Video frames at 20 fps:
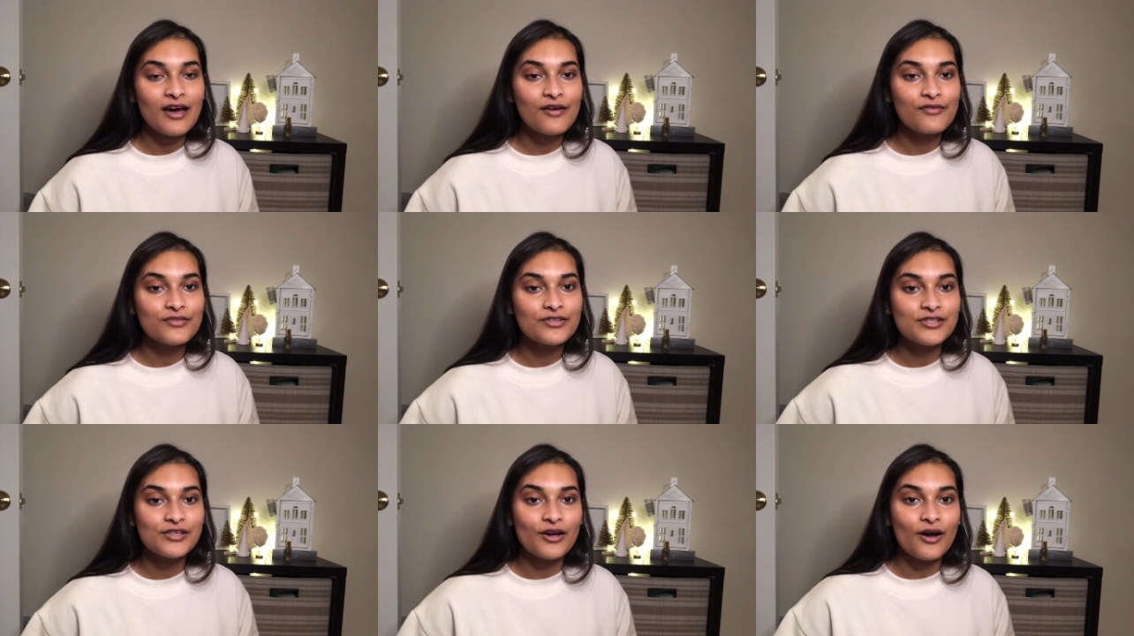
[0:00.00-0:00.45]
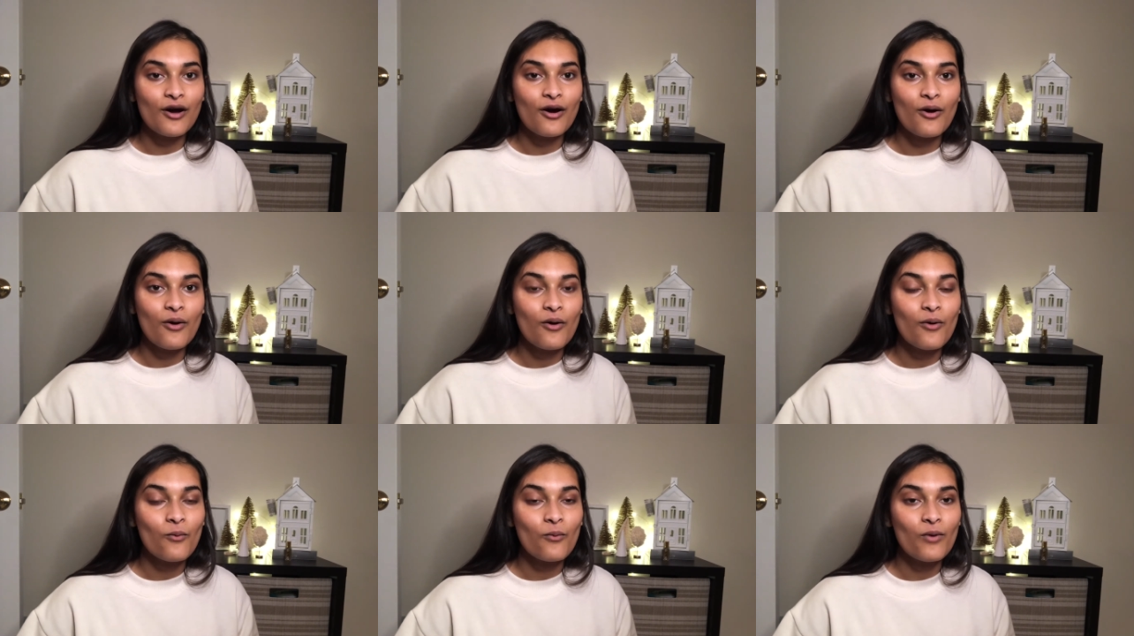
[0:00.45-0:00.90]

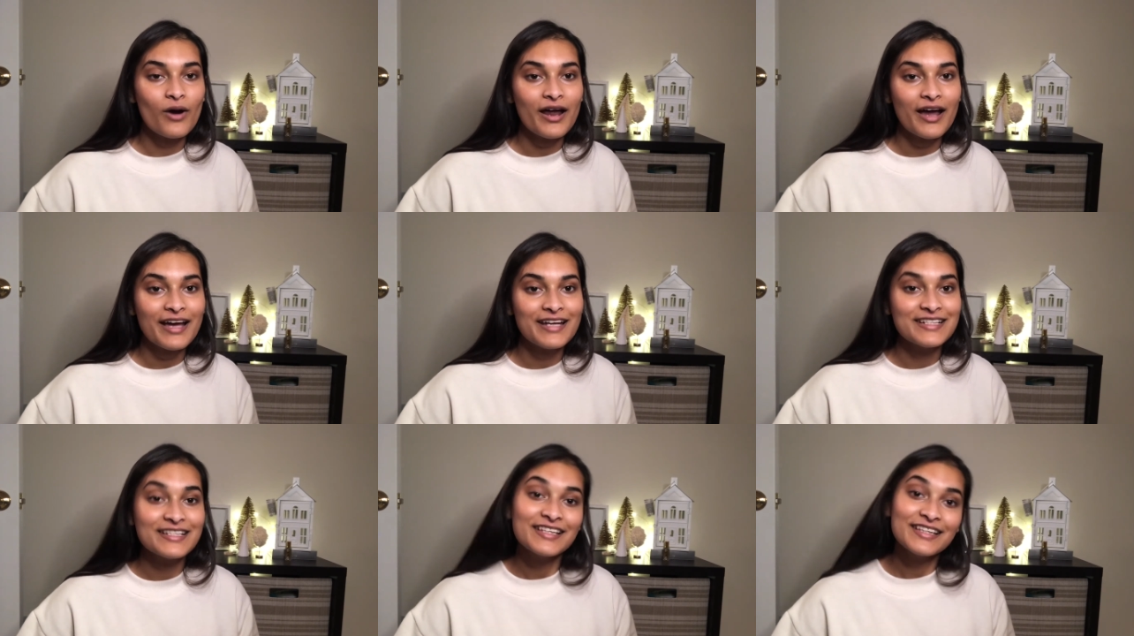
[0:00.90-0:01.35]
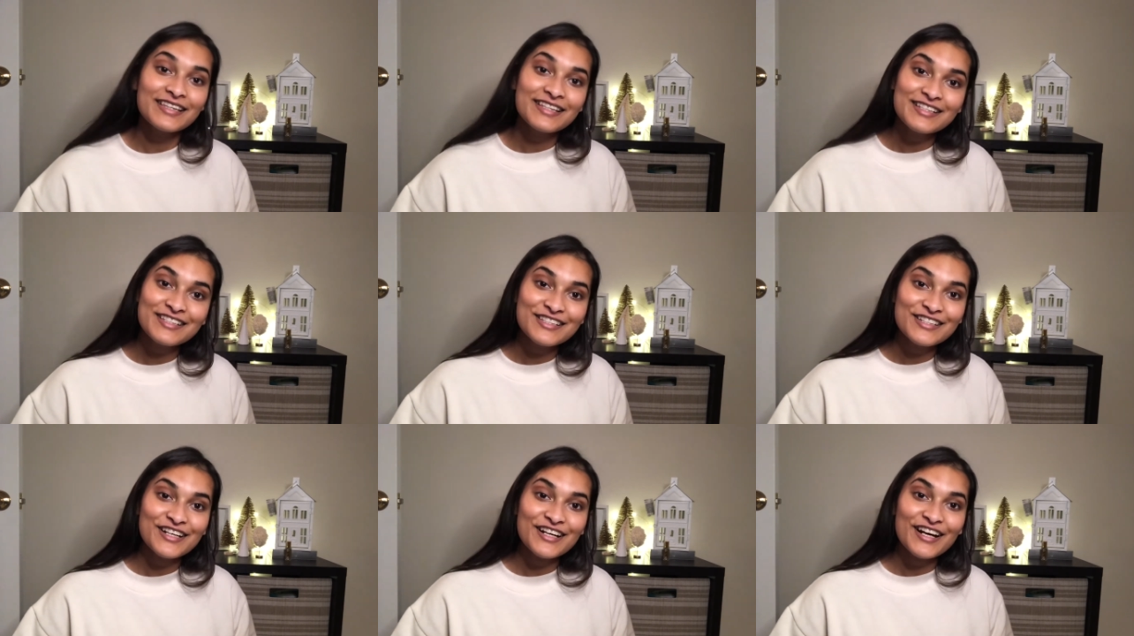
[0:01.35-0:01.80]
So what I did
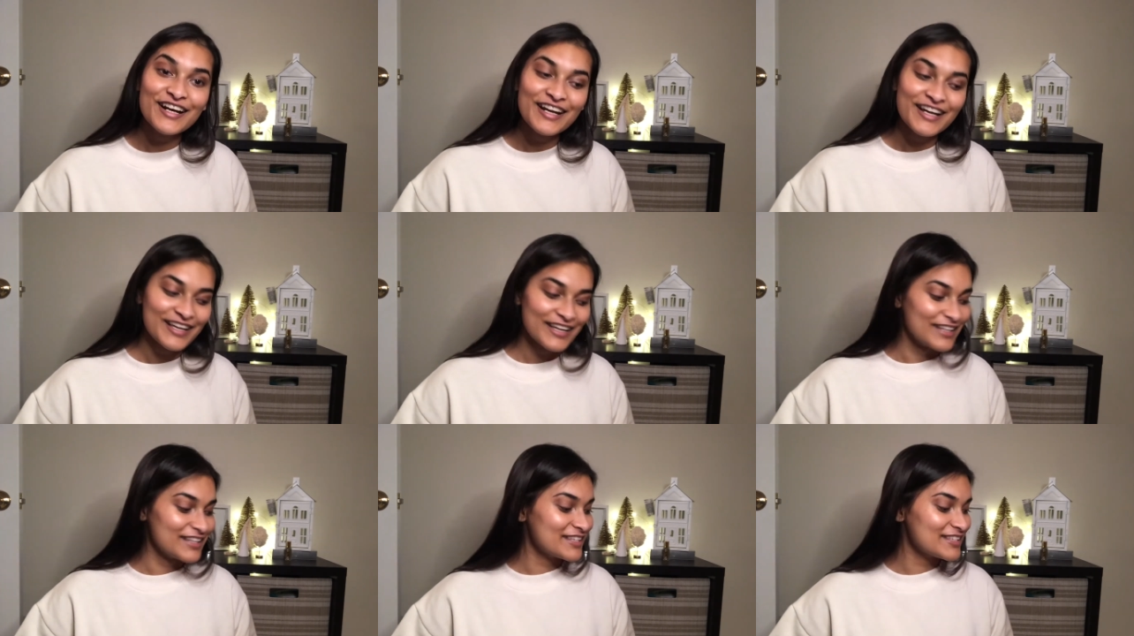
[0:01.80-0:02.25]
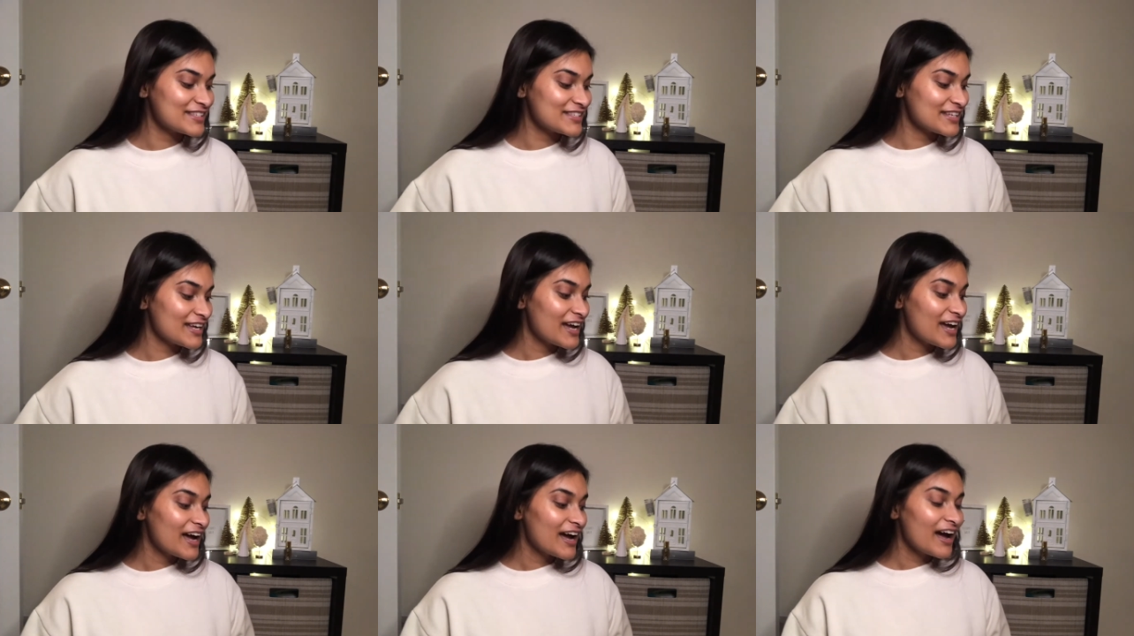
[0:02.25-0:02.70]
this year is
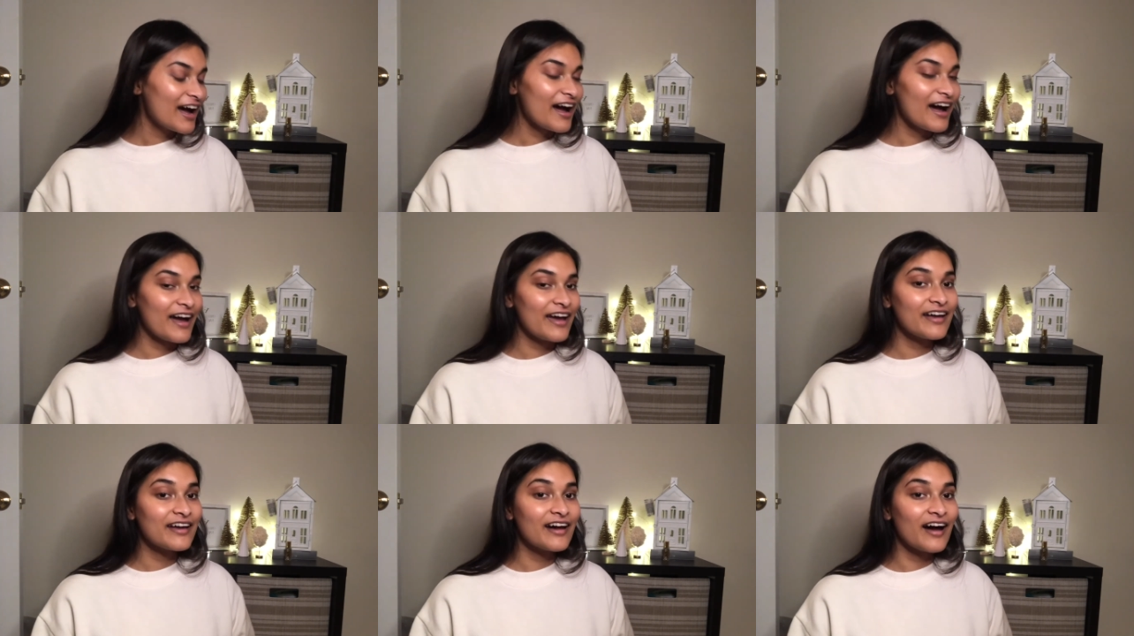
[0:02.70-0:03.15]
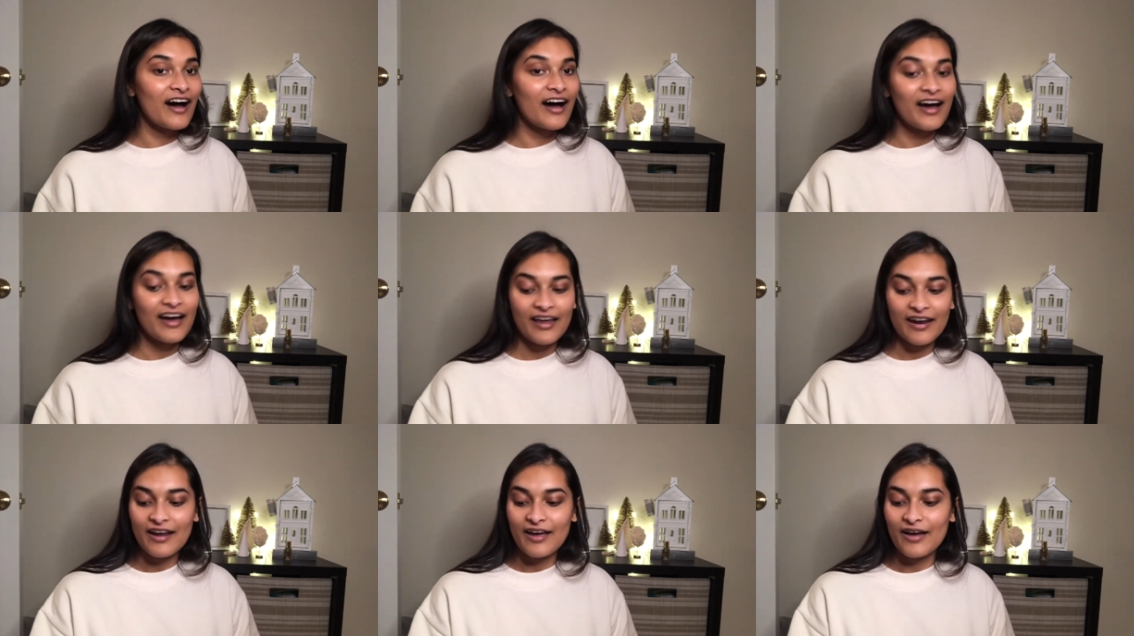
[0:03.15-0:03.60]
I
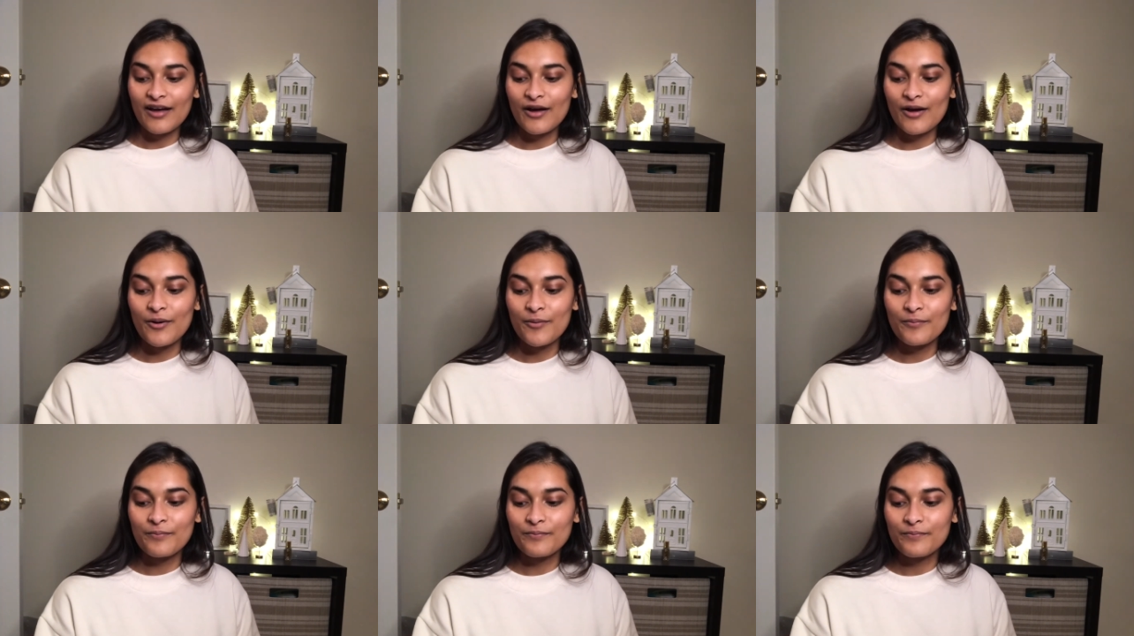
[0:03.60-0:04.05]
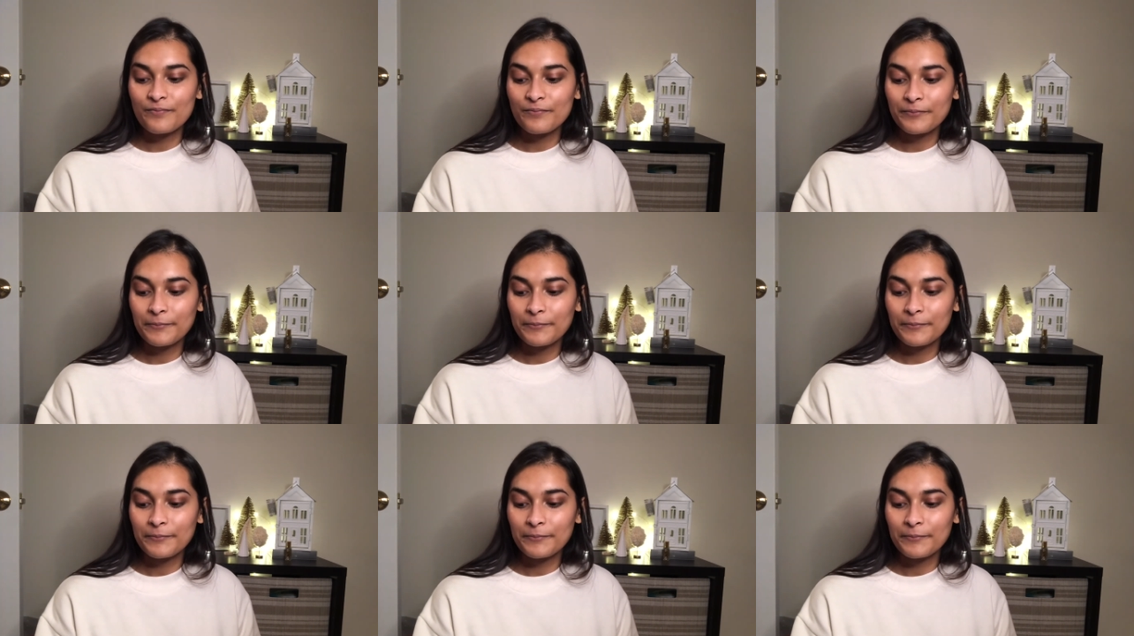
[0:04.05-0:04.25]
got um,